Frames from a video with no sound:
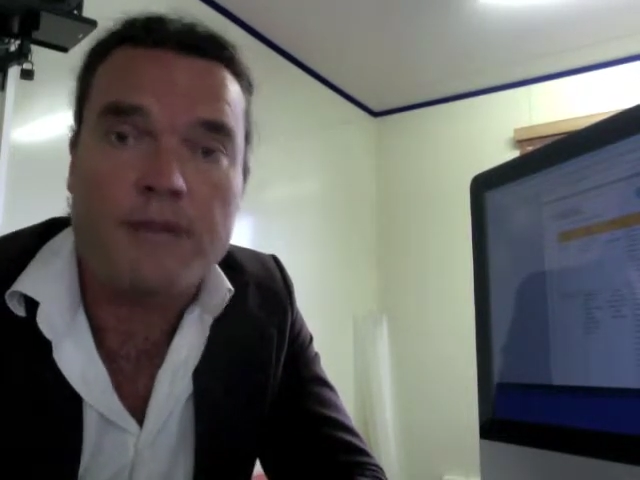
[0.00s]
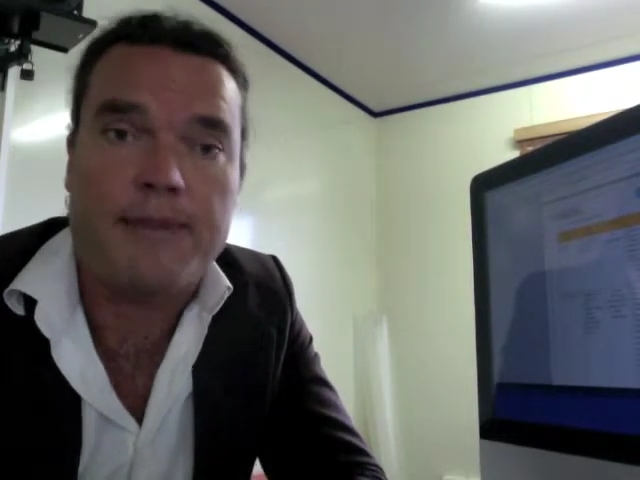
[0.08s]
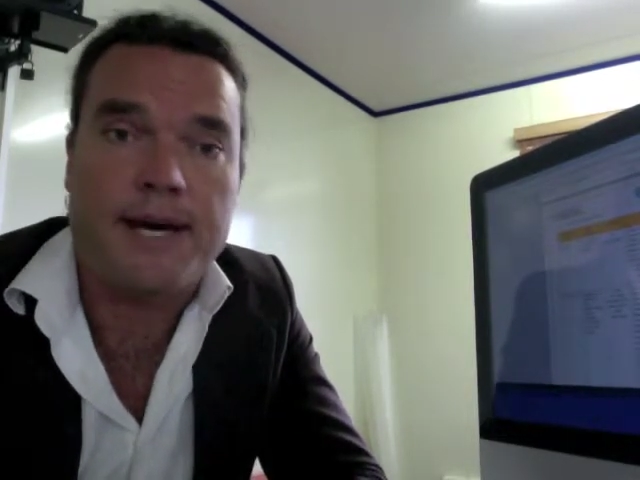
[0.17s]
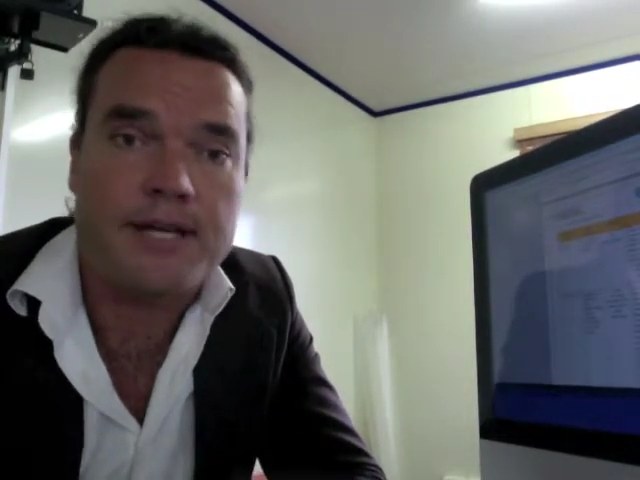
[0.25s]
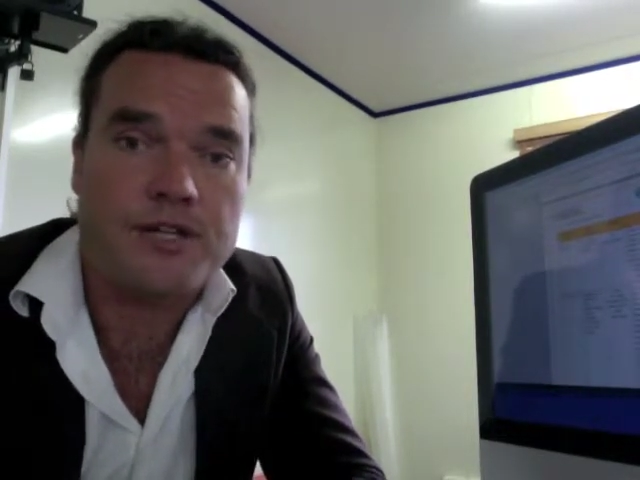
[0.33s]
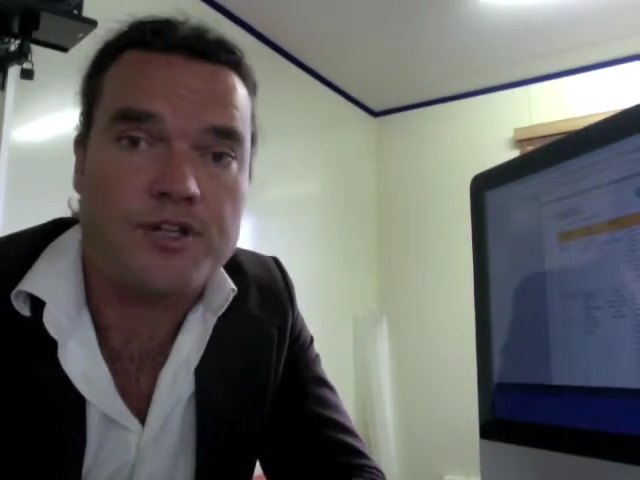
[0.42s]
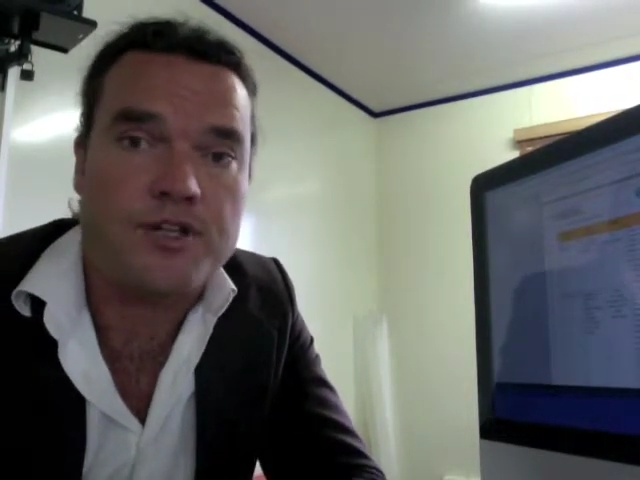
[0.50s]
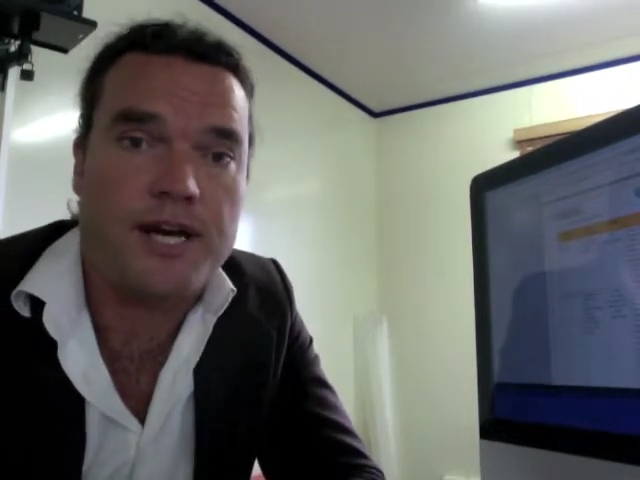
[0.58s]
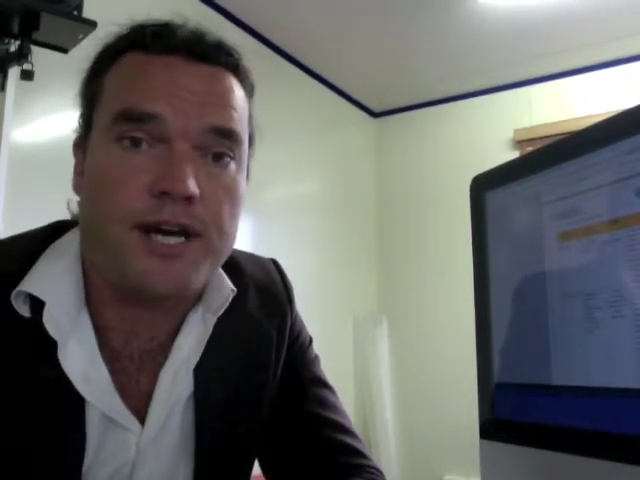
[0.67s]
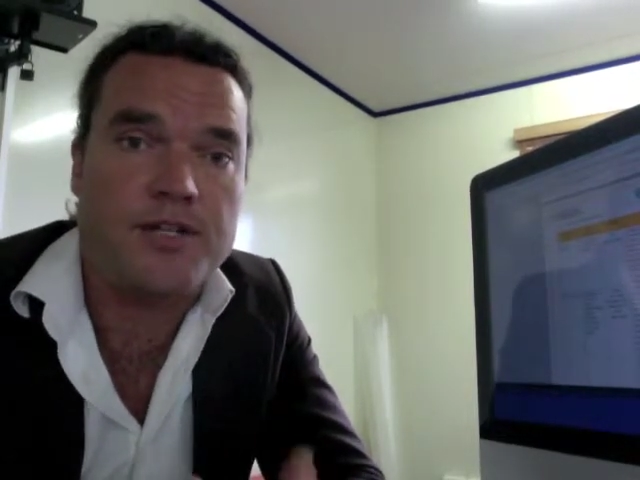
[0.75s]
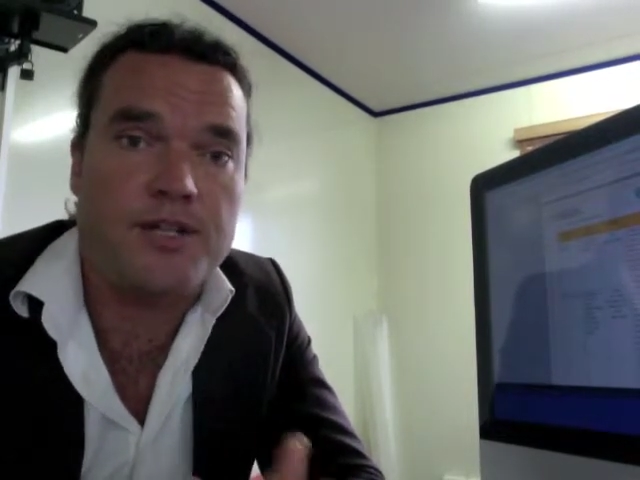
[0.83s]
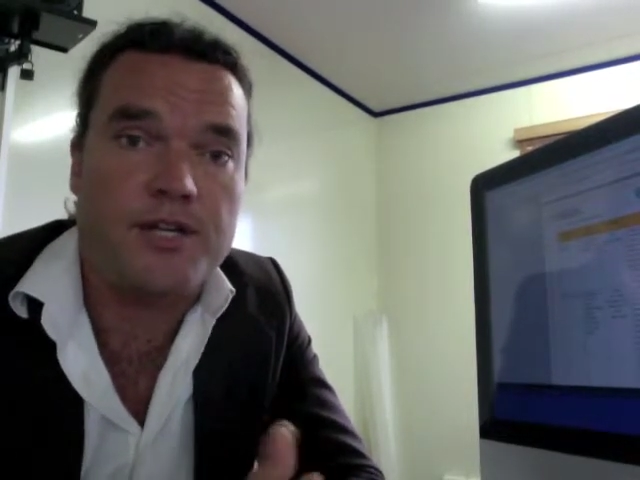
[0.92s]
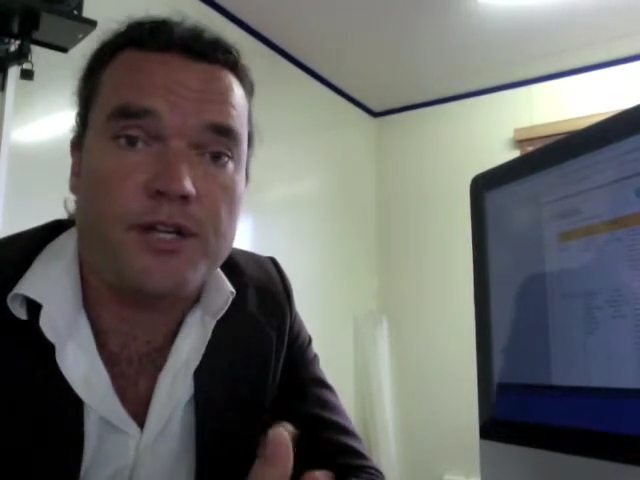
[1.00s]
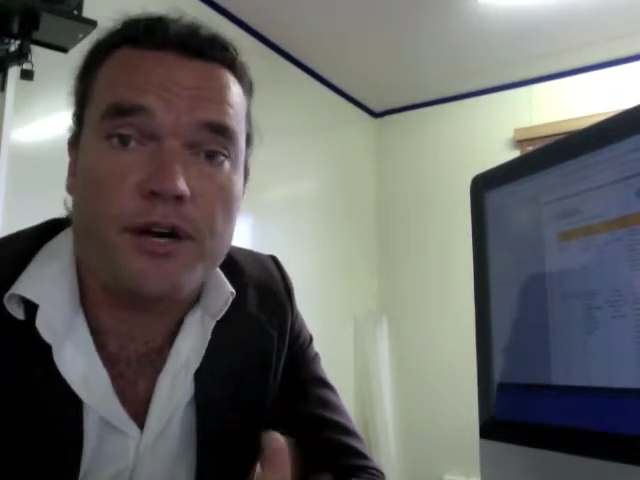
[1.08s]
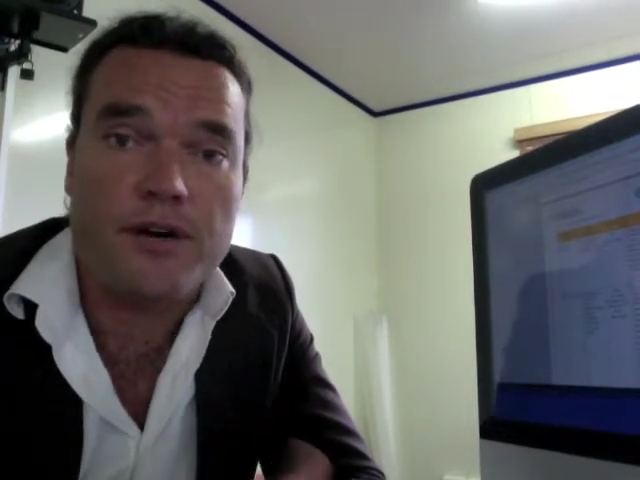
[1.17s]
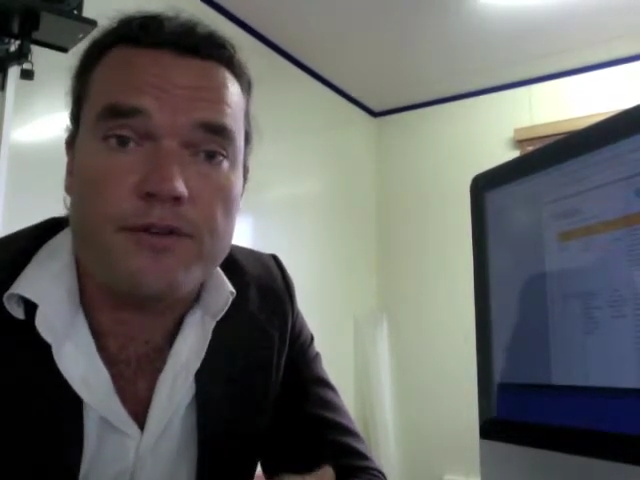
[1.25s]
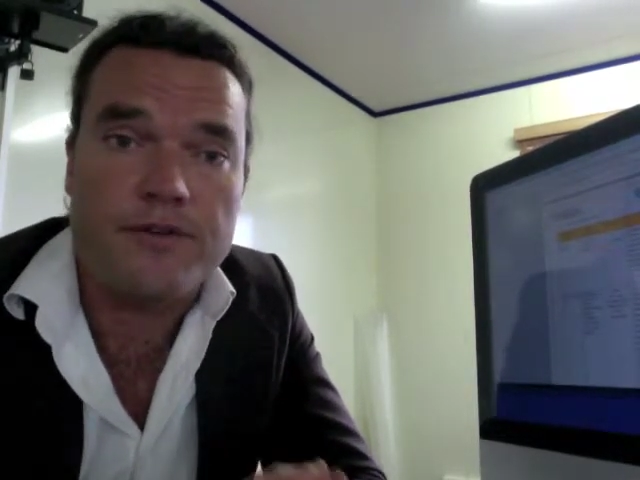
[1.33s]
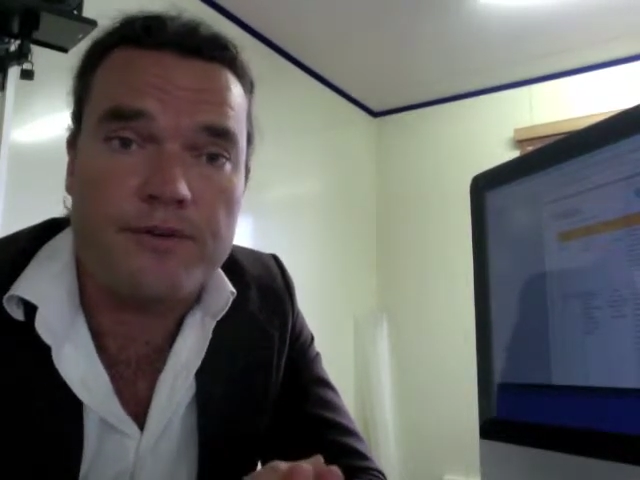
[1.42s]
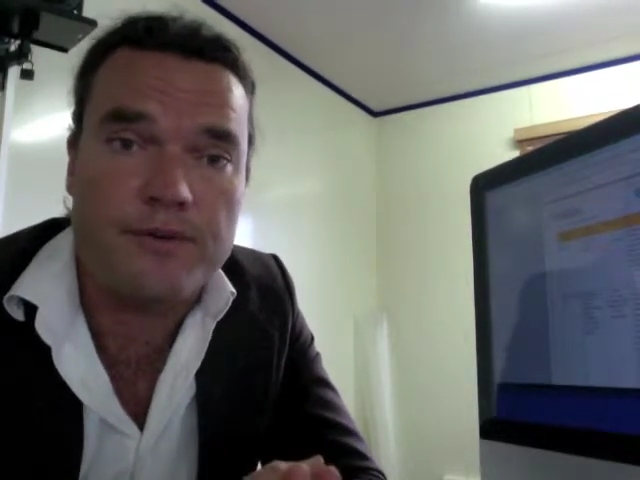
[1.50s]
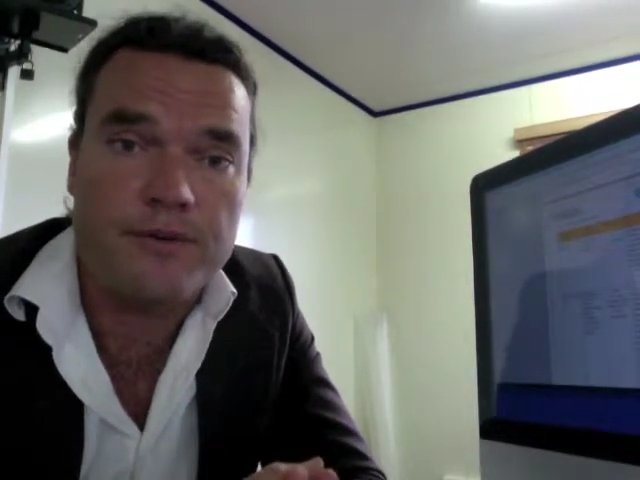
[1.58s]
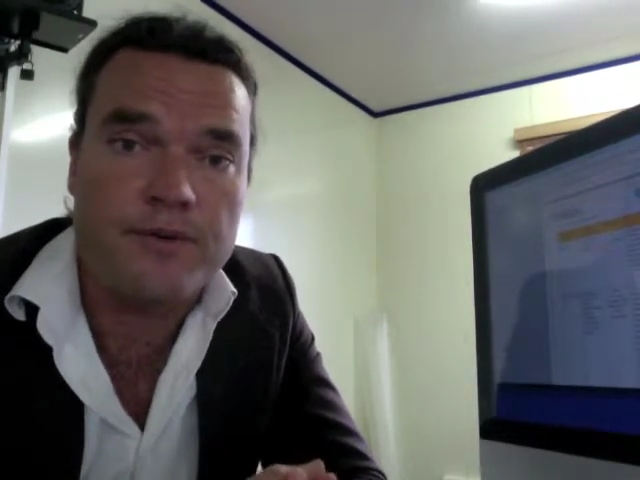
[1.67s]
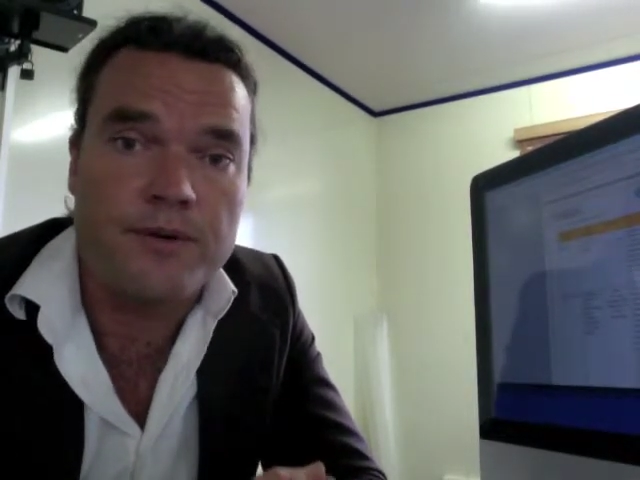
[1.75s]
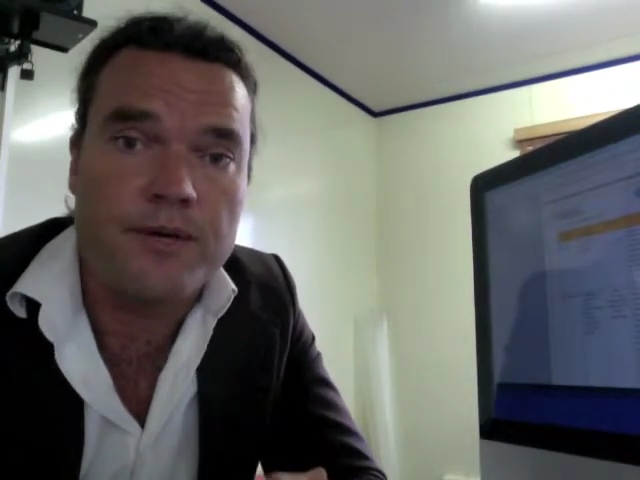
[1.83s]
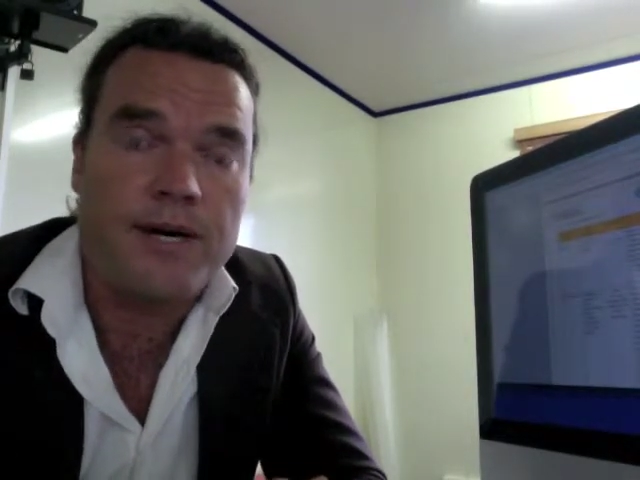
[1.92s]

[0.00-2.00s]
about each stage that you go through,